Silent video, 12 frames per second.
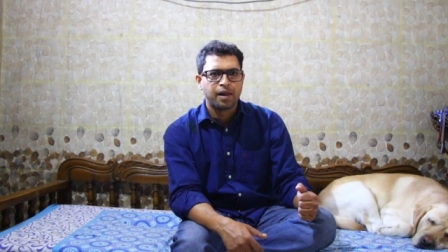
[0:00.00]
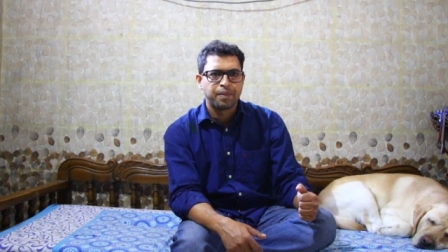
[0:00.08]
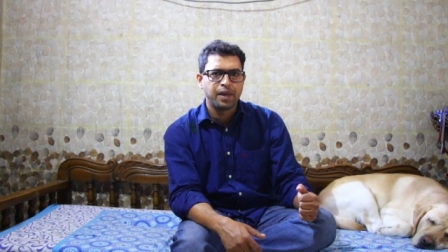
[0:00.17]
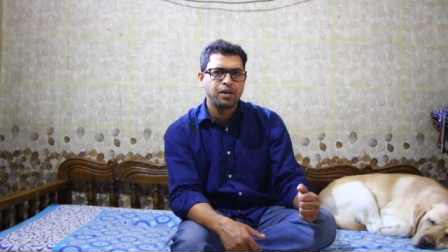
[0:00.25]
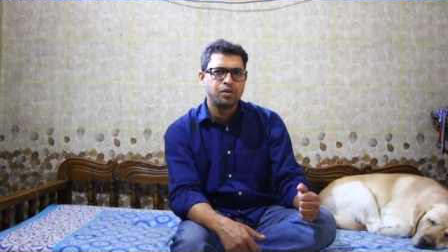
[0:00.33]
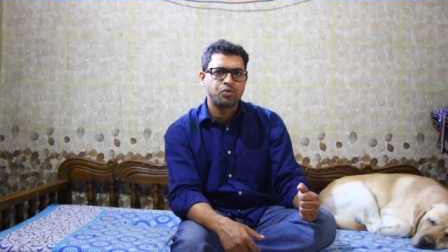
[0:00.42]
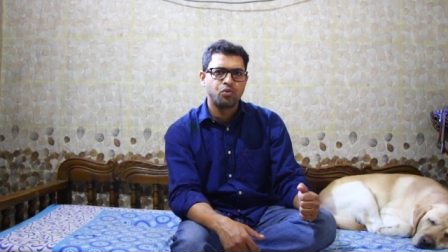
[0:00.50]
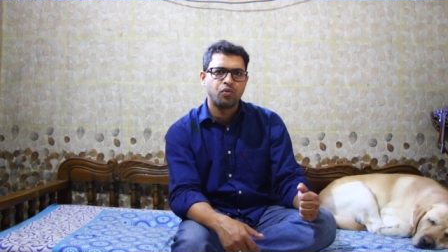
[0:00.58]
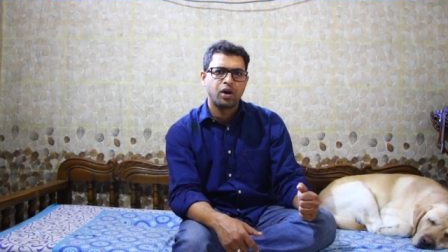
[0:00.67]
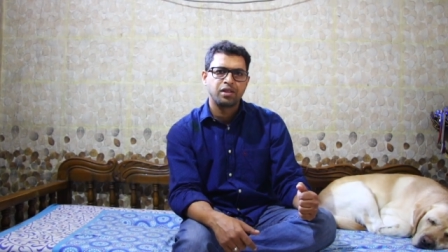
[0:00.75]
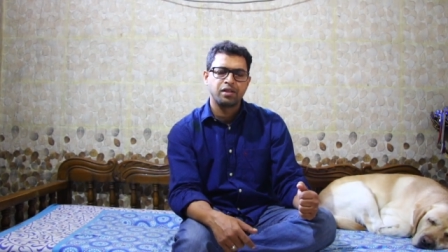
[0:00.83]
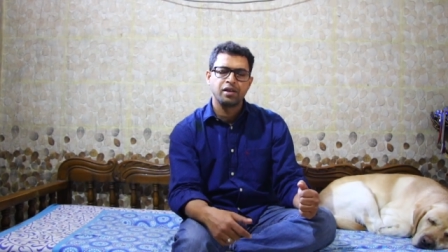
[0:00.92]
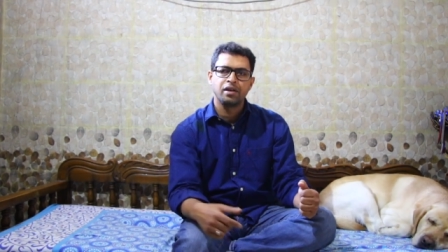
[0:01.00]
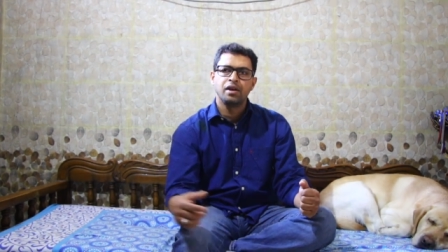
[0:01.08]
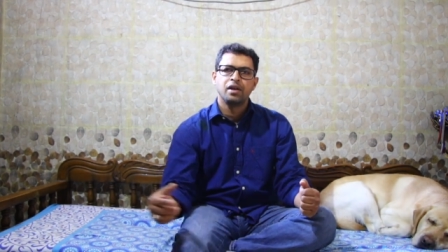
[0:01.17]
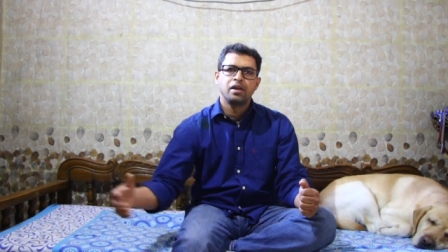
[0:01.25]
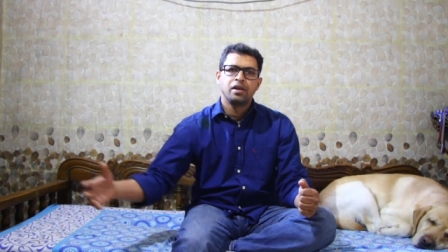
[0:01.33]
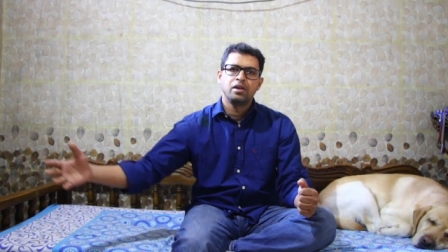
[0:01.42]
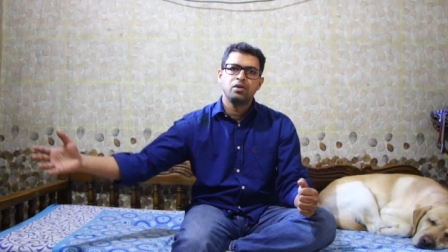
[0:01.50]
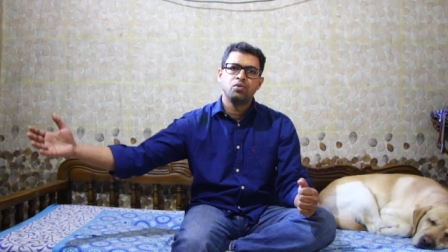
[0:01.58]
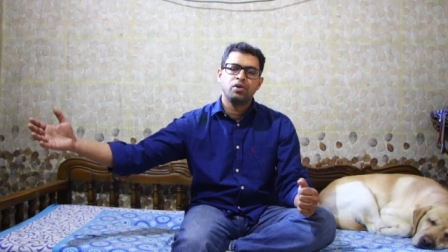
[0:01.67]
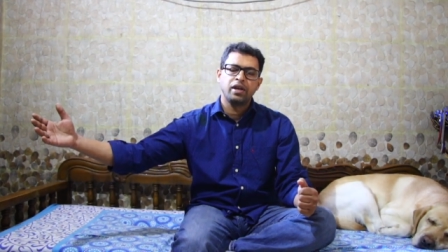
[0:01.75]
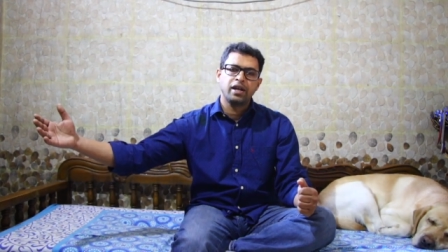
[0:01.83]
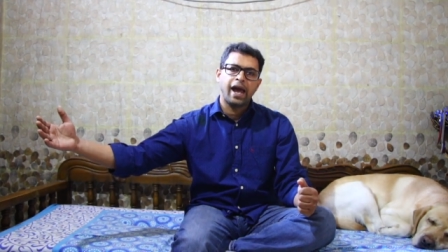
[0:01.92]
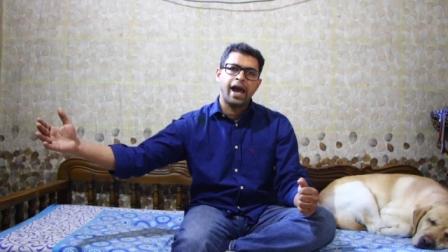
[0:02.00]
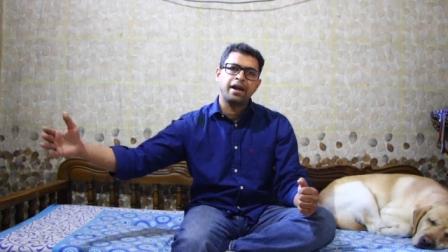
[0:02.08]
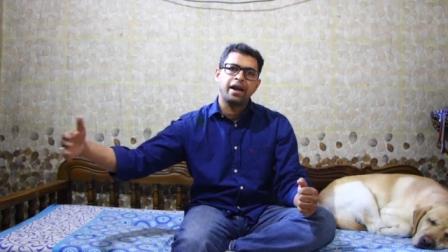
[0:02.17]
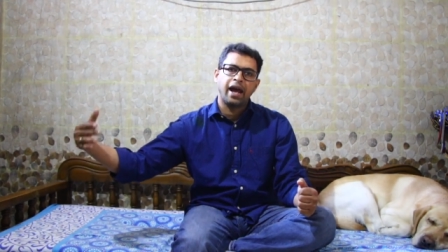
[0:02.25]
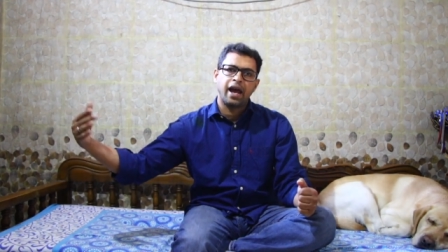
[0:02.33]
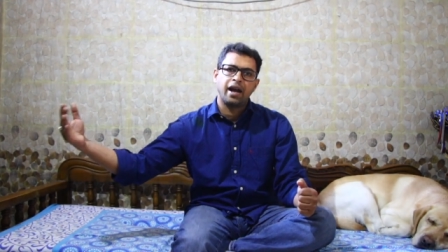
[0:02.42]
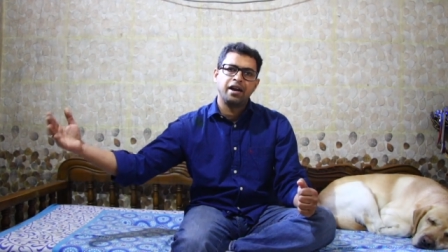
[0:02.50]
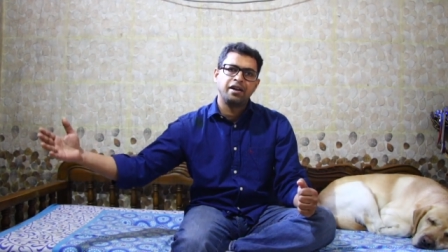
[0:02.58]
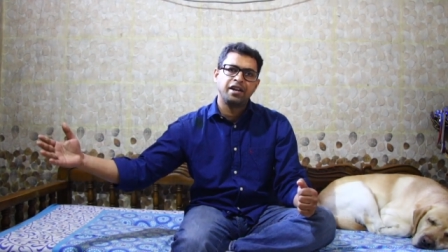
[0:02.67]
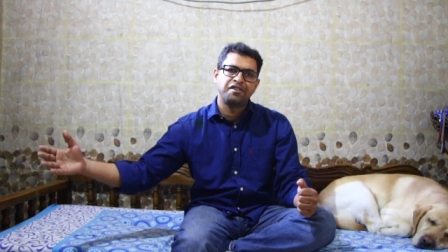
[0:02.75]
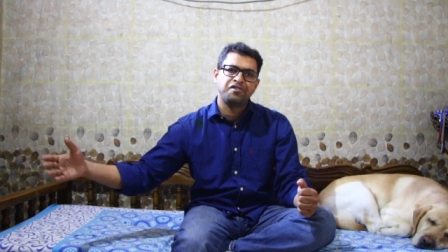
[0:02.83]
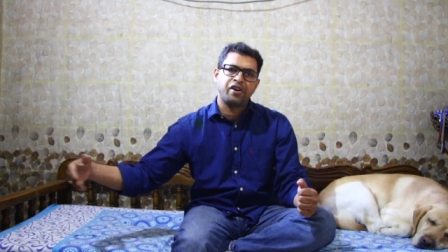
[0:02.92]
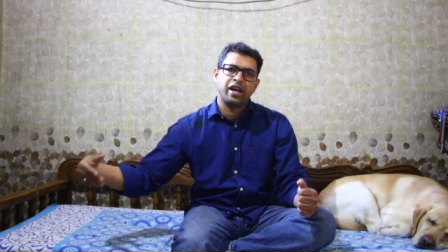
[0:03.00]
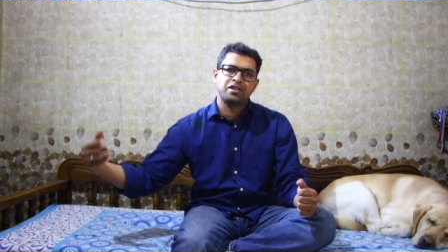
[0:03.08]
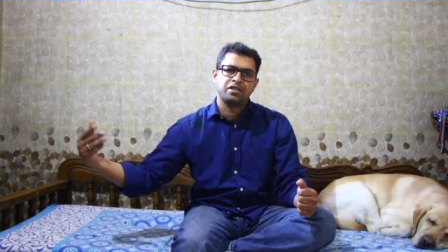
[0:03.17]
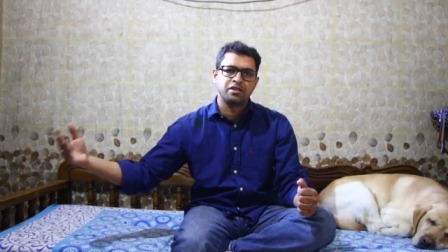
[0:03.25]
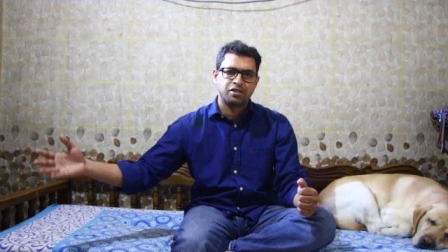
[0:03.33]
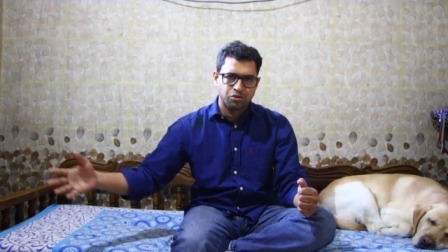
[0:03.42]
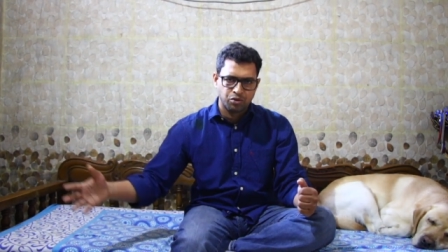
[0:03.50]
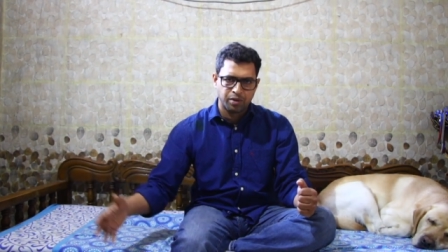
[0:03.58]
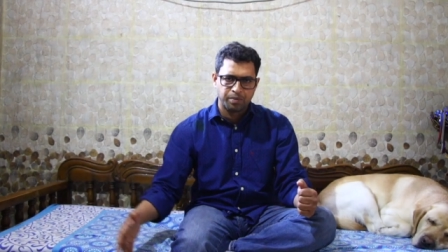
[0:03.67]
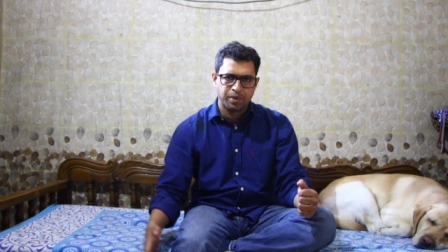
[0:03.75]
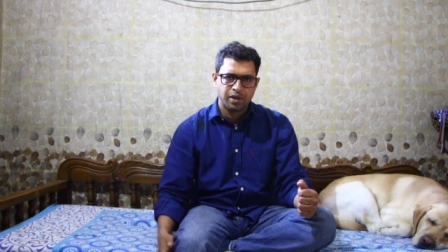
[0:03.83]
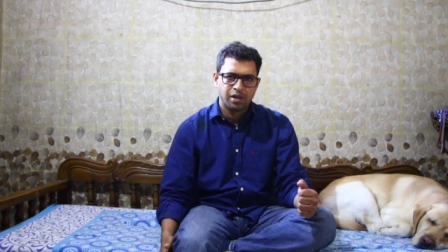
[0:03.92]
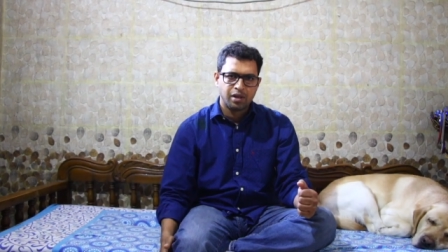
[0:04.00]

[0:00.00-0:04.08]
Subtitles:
Then you do one thing. You add distractions to him.